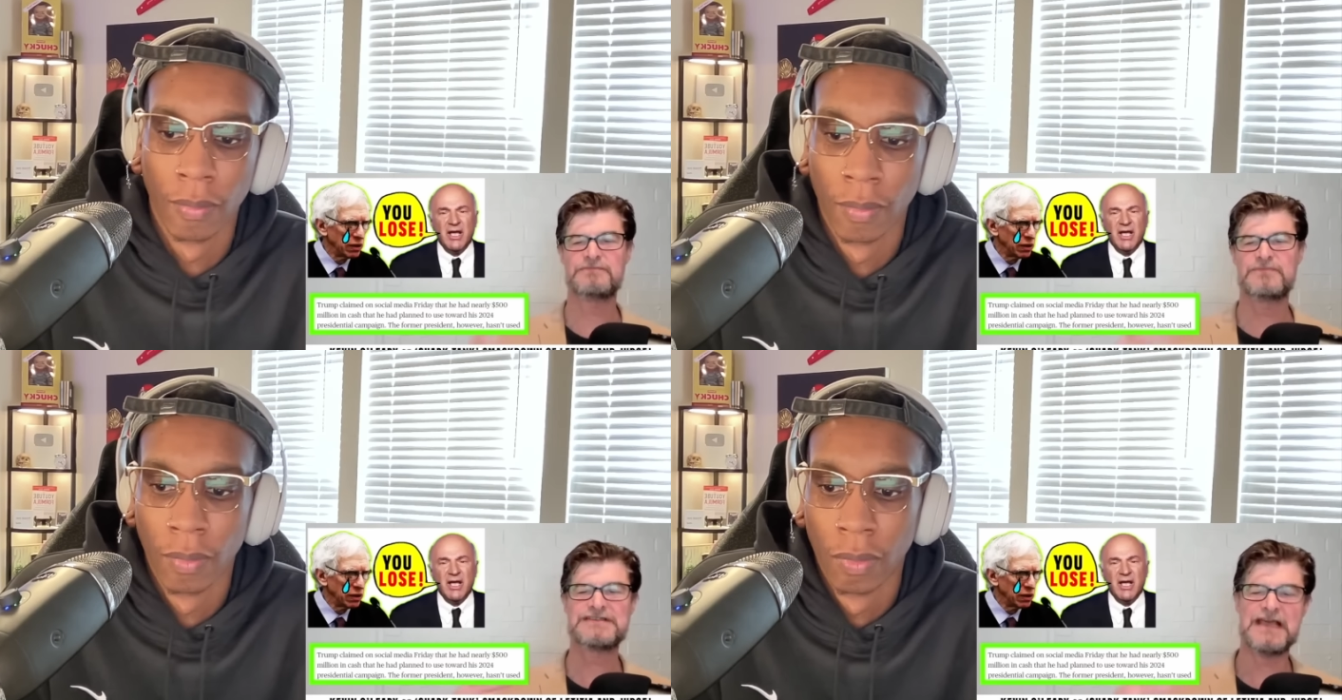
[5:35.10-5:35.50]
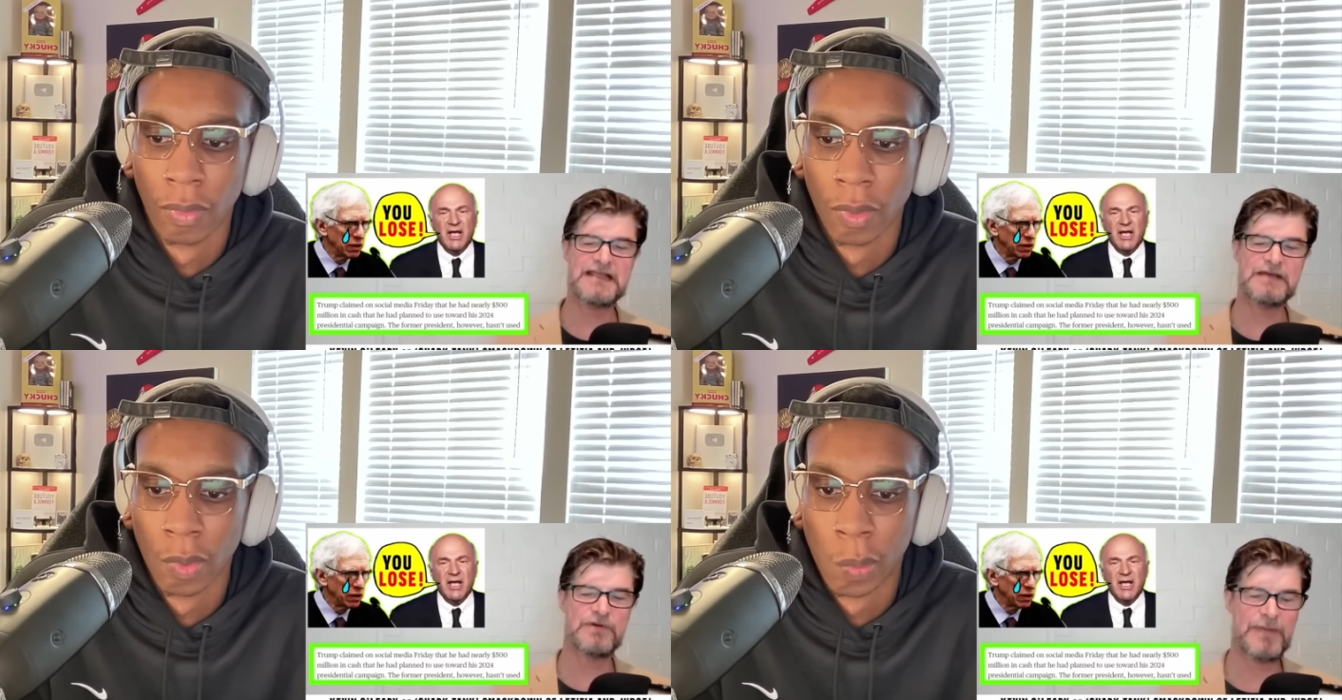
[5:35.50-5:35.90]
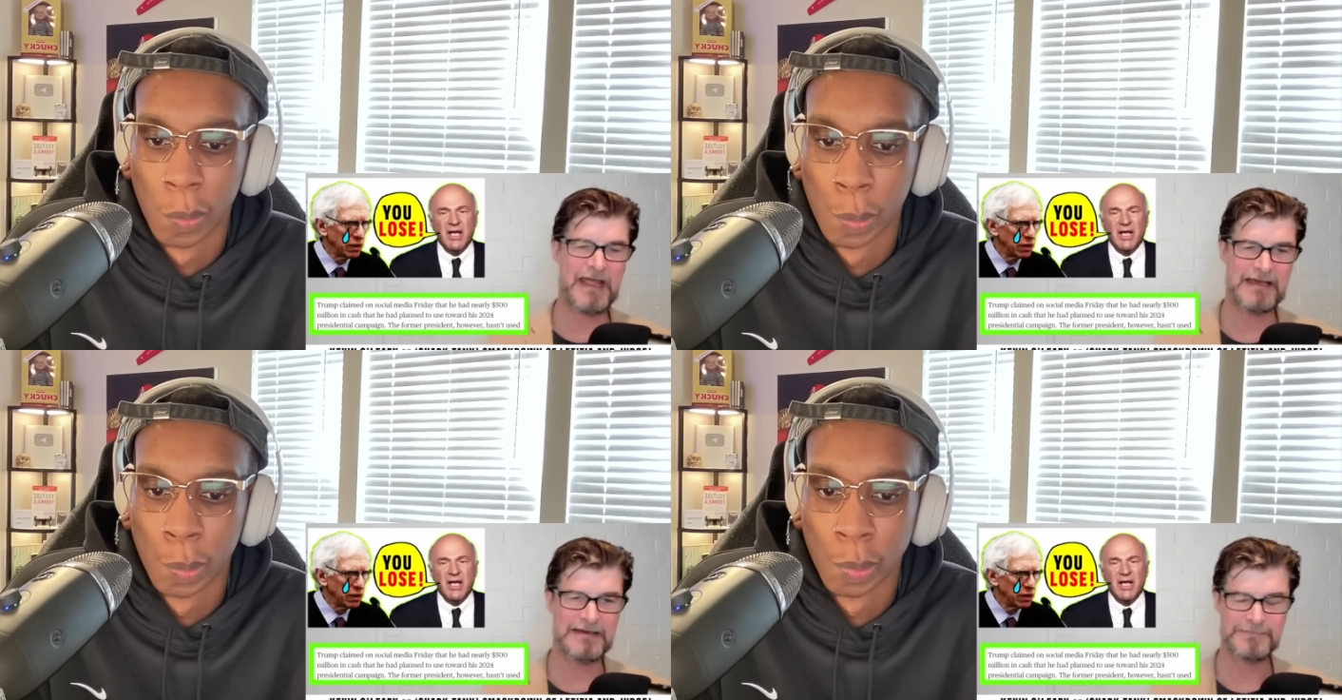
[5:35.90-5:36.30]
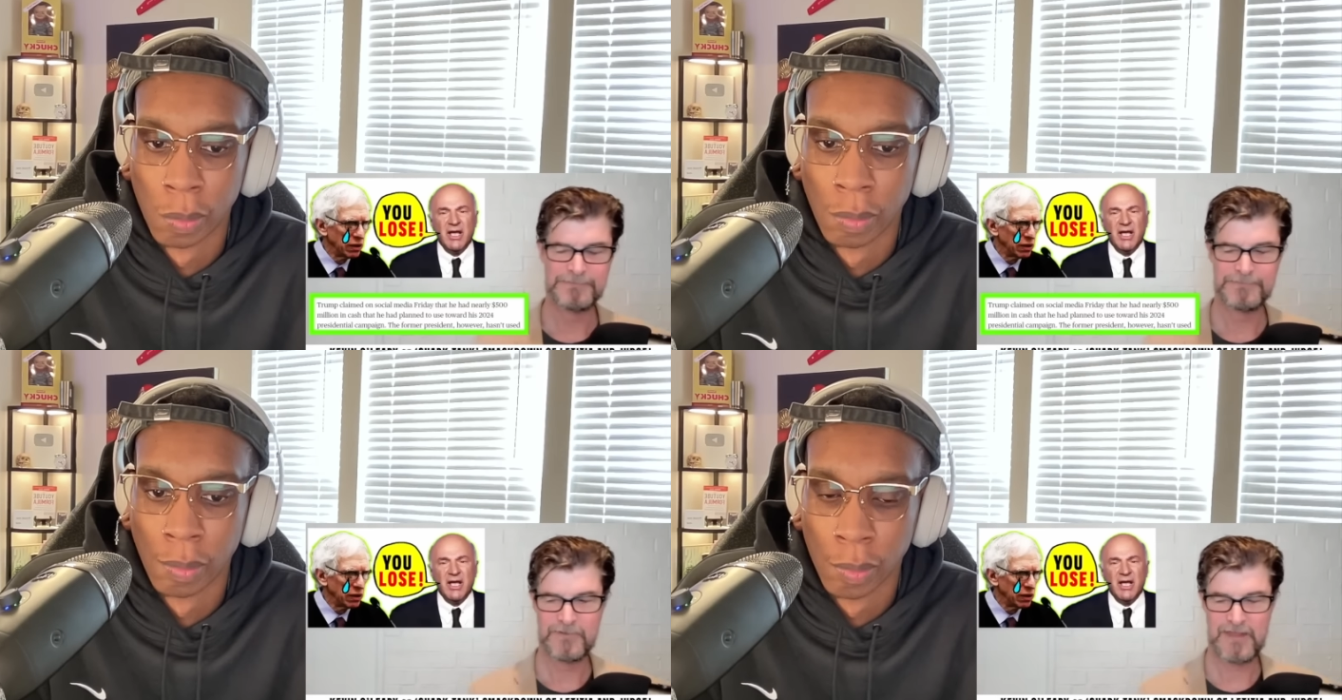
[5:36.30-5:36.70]
Speaker 1: said he would pay it.
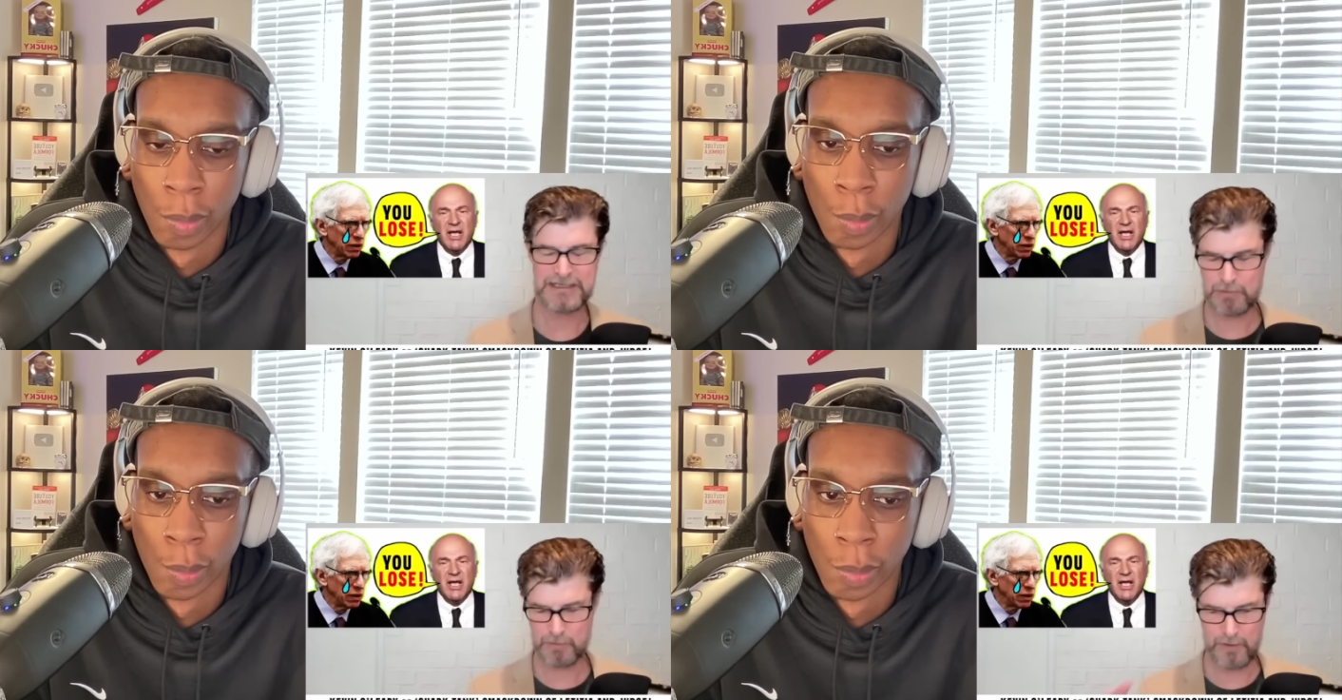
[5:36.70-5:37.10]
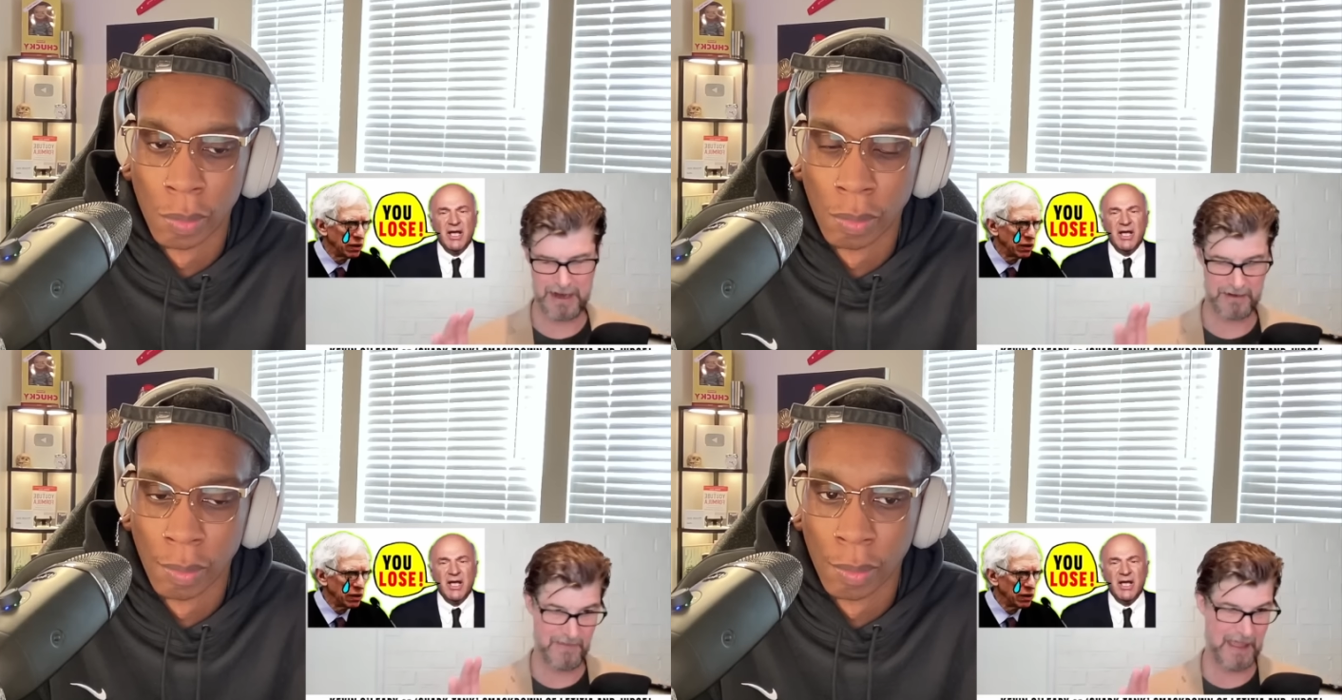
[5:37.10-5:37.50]
That's where we're at on that.